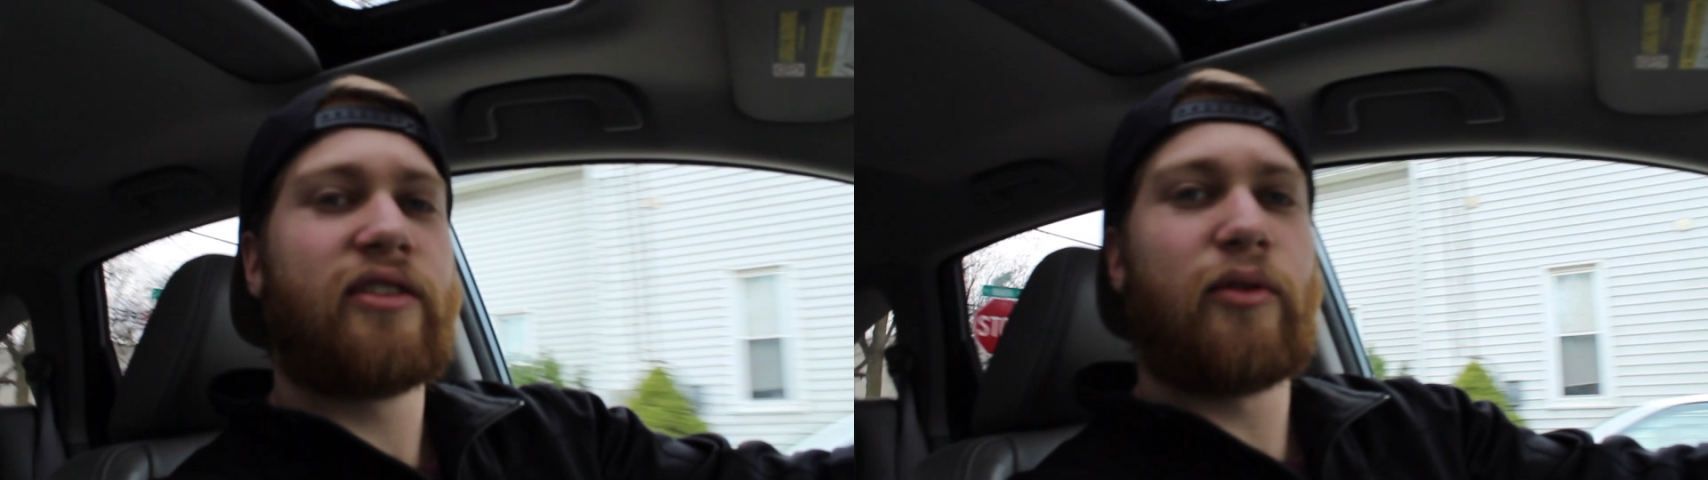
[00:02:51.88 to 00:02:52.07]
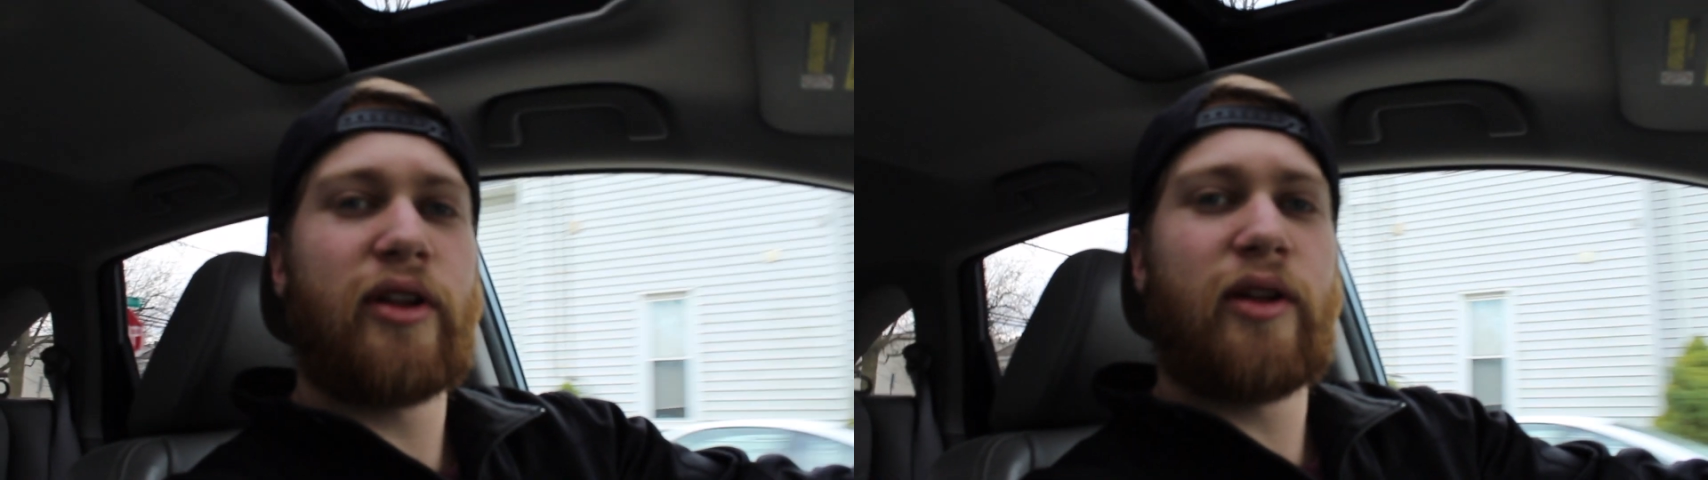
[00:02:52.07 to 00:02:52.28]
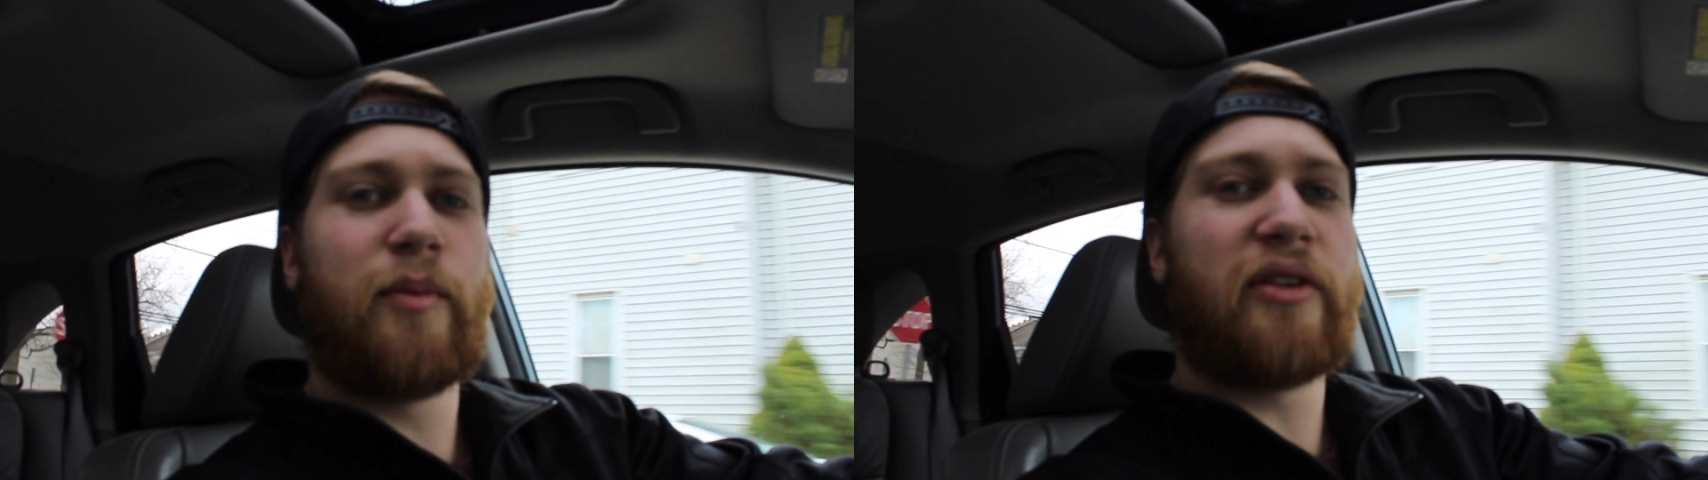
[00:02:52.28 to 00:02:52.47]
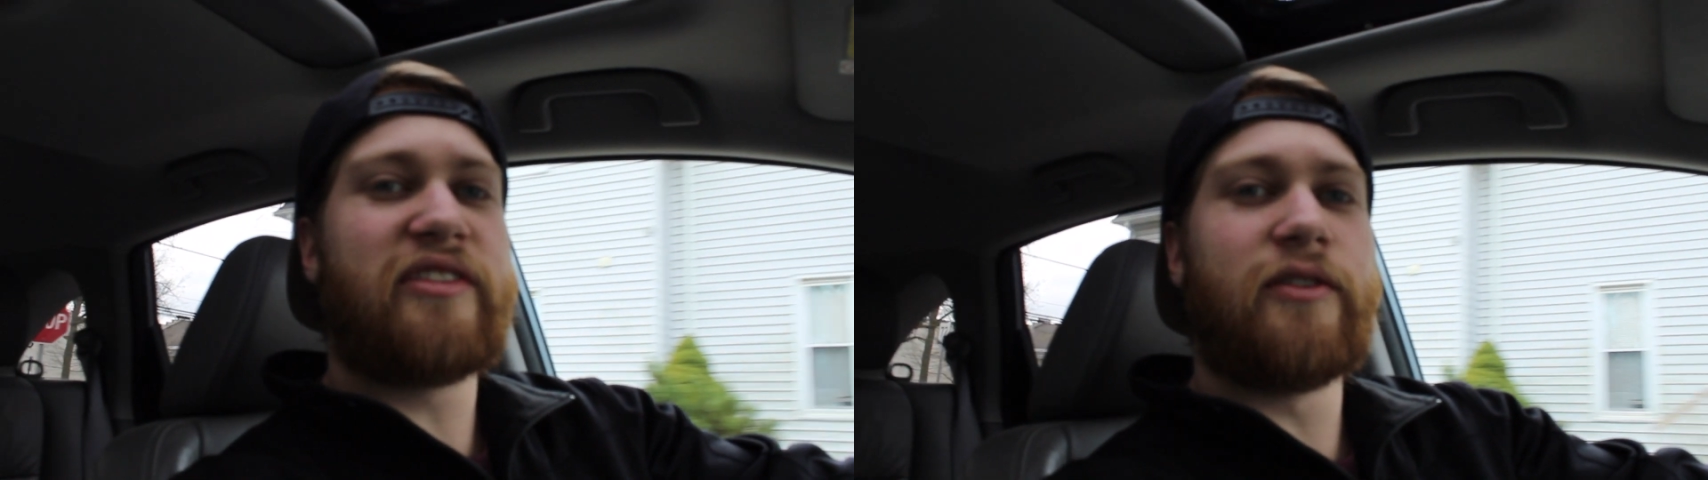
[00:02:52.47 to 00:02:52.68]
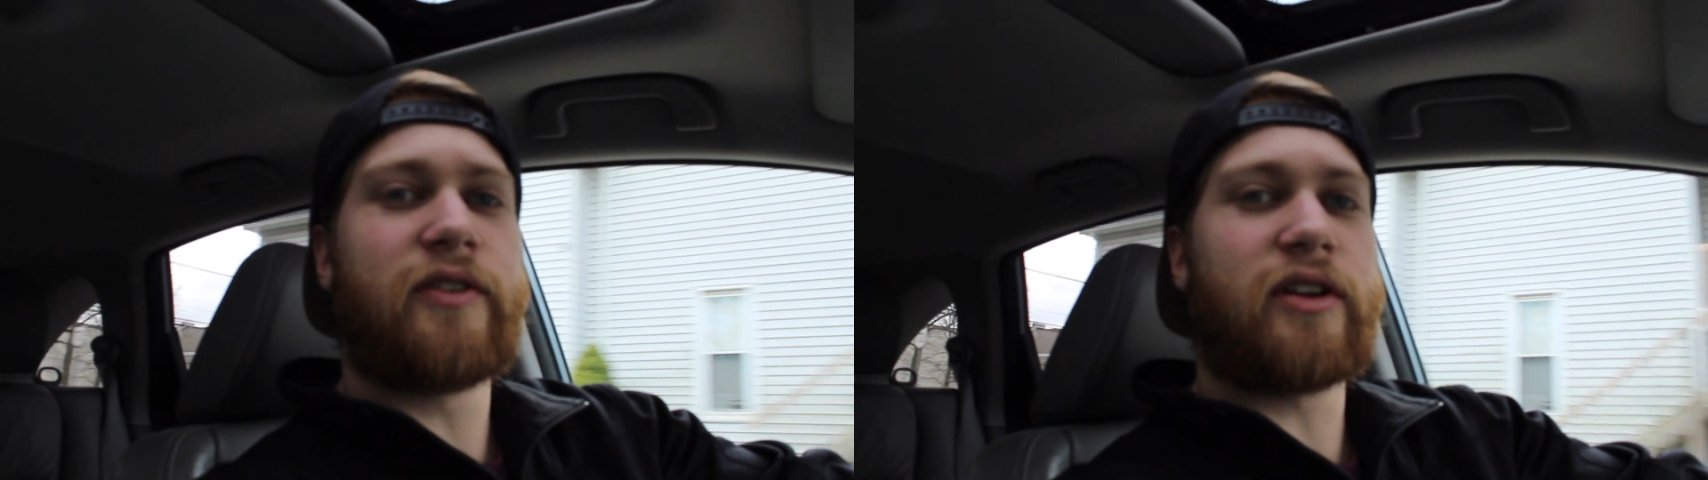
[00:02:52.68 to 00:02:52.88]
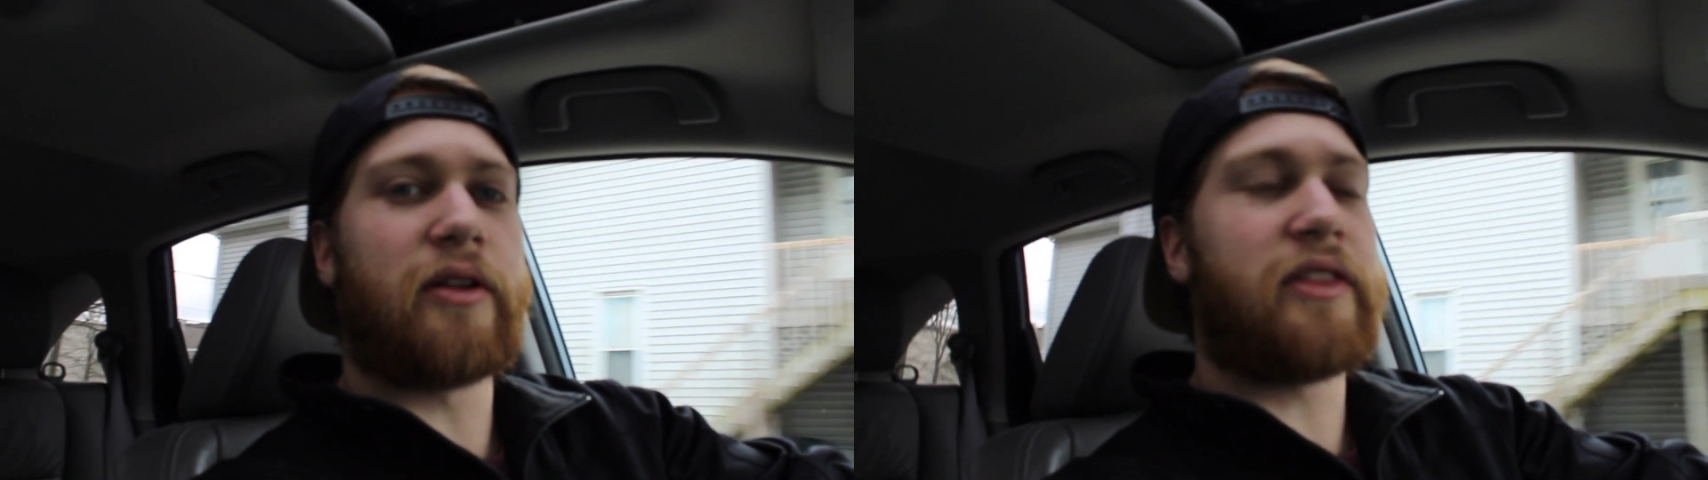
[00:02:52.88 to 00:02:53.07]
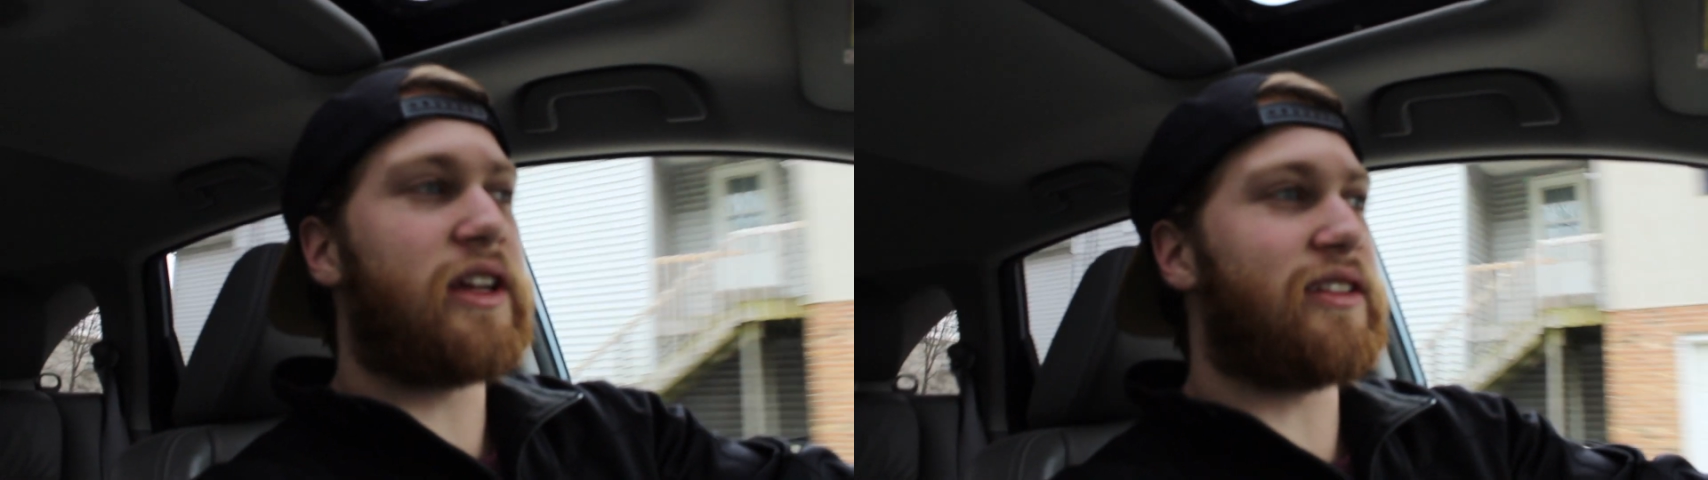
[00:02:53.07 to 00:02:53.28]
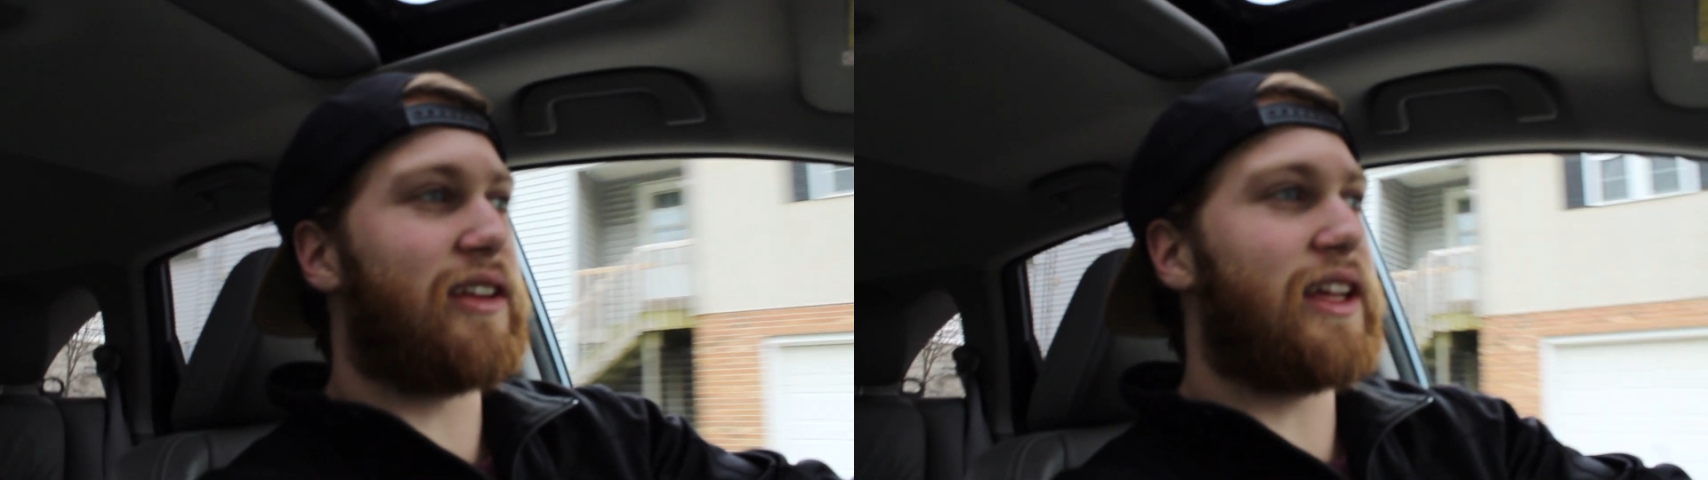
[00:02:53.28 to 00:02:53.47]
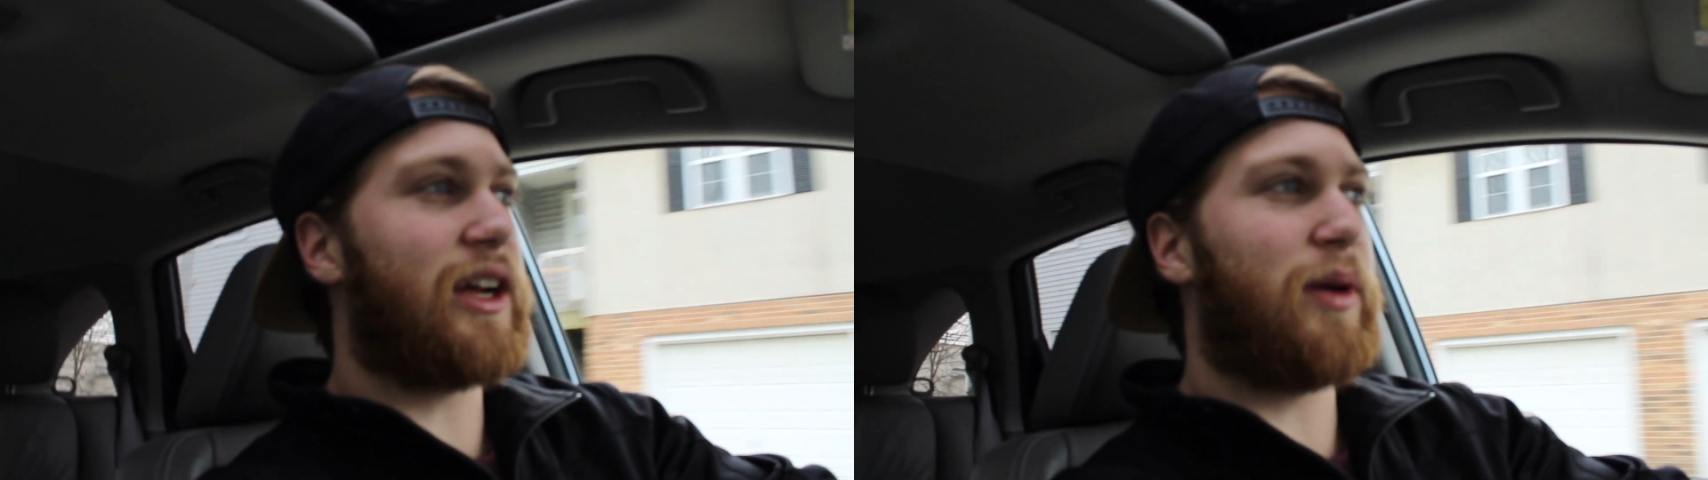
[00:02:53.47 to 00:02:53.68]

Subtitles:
So one of the most difficult things I think